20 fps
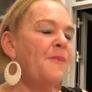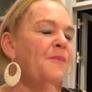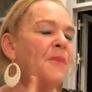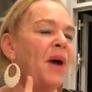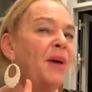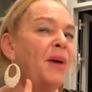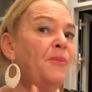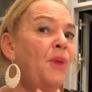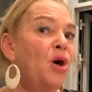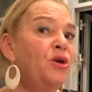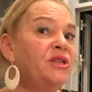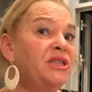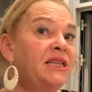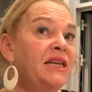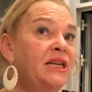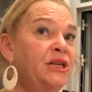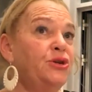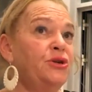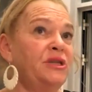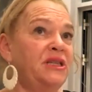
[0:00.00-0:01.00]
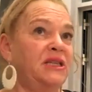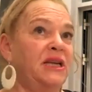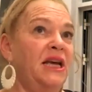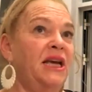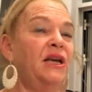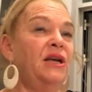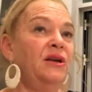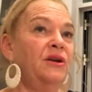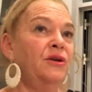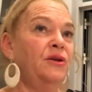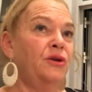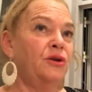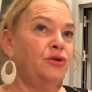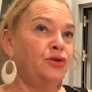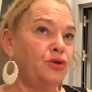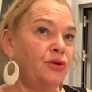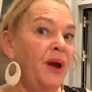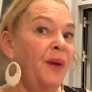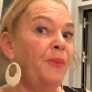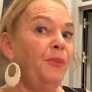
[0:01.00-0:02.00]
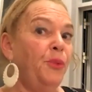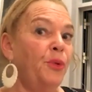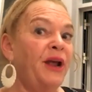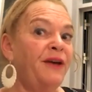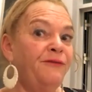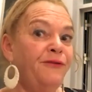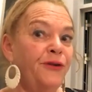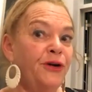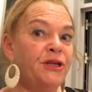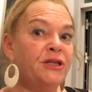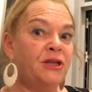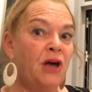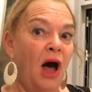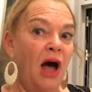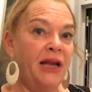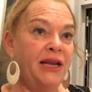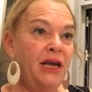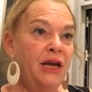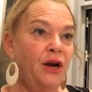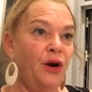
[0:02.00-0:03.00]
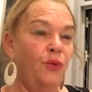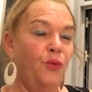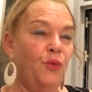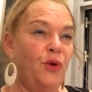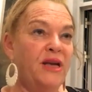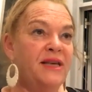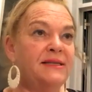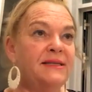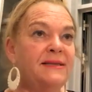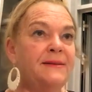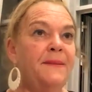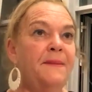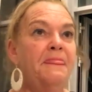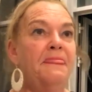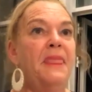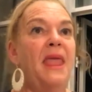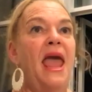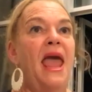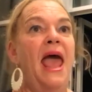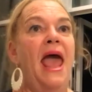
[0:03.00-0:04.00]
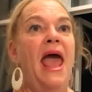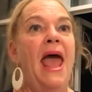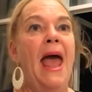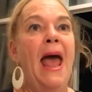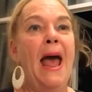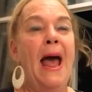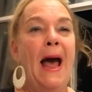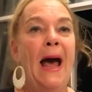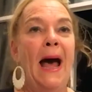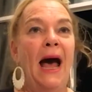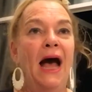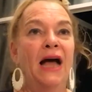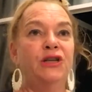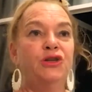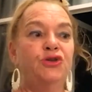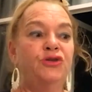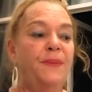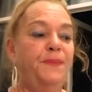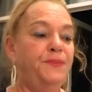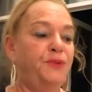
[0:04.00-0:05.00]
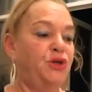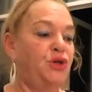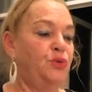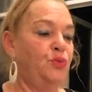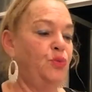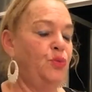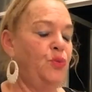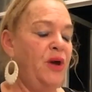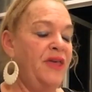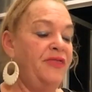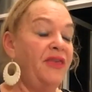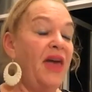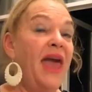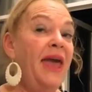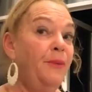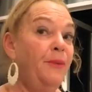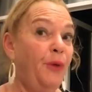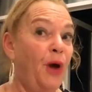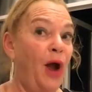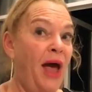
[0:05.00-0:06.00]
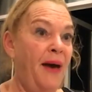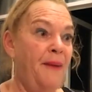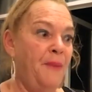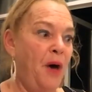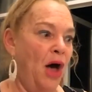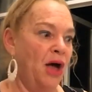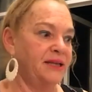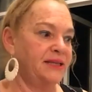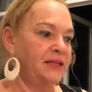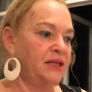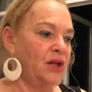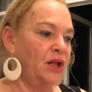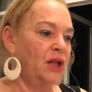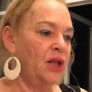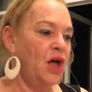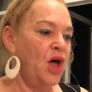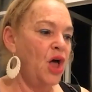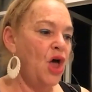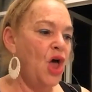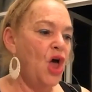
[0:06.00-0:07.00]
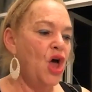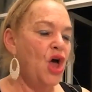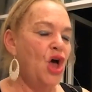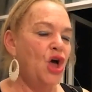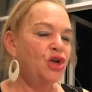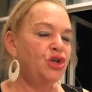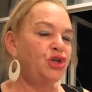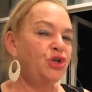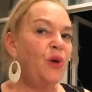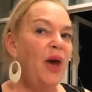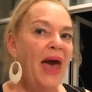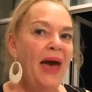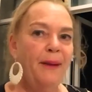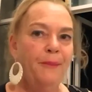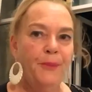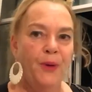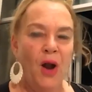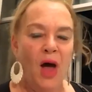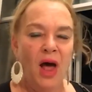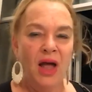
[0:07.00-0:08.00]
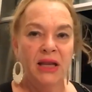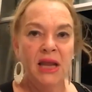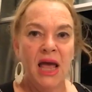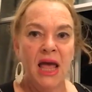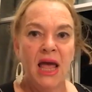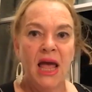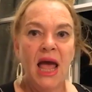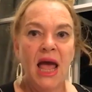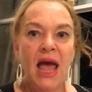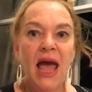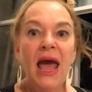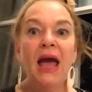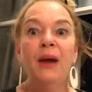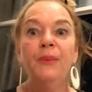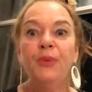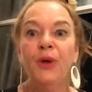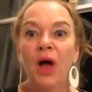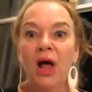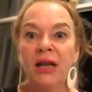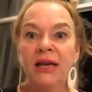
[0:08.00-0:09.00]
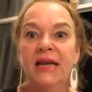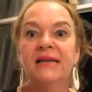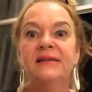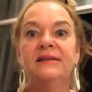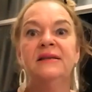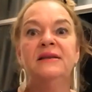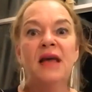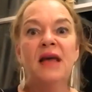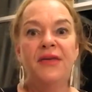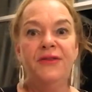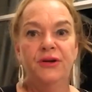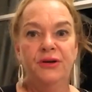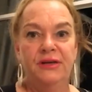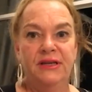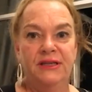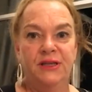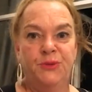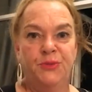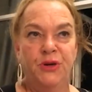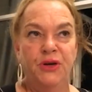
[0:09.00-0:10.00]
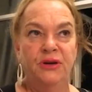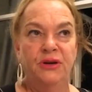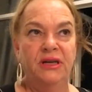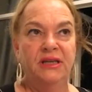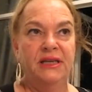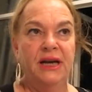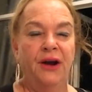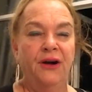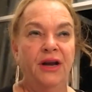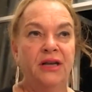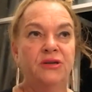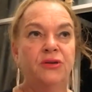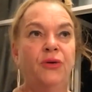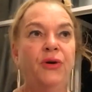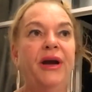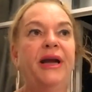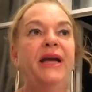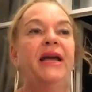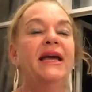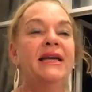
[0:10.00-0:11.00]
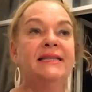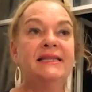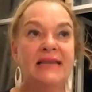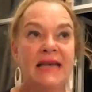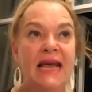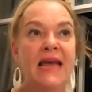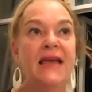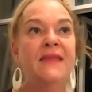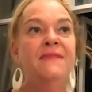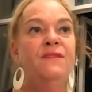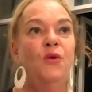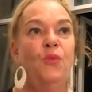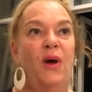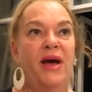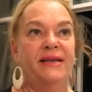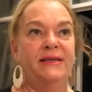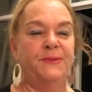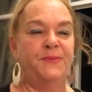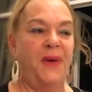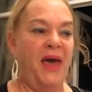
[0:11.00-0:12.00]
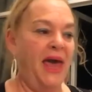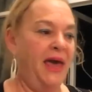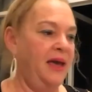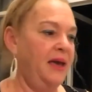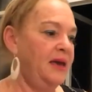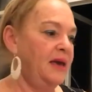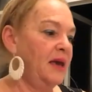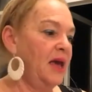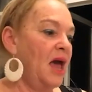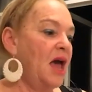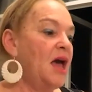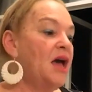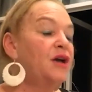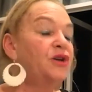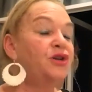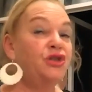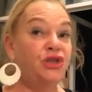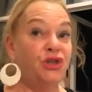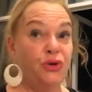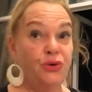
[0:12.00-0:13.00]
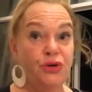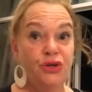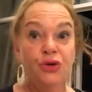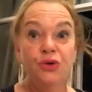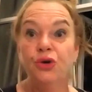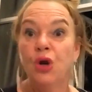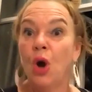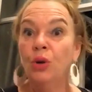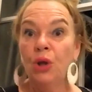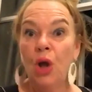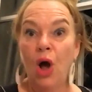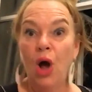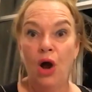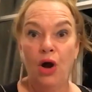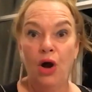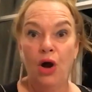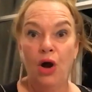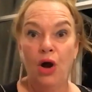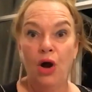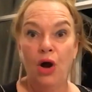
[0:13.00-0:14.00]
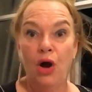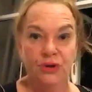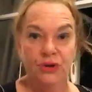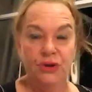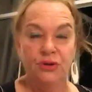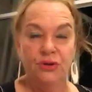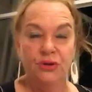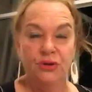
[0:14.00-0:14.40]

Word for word: my most interesting trip when I first got here was a trip with Abraham Hostel to Hebron. Hebron is another disputed territory. It's in the West Bank. Jews are no longer allowed,